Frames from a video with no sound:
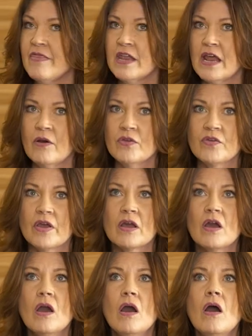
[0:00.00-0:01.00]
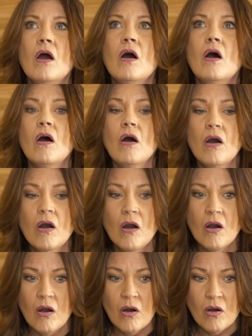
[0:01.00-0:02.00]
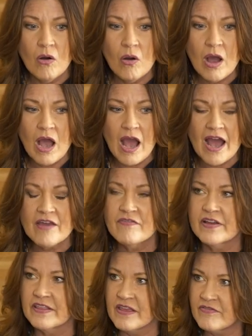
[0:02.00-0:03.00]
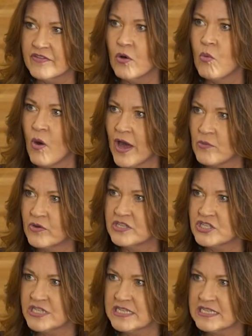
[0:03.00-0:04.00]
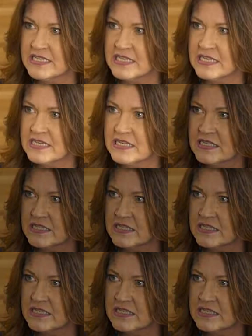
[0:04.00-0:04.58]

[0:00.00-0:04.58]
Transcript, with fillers: And then I was like, oh, I finally feel one with Jesus.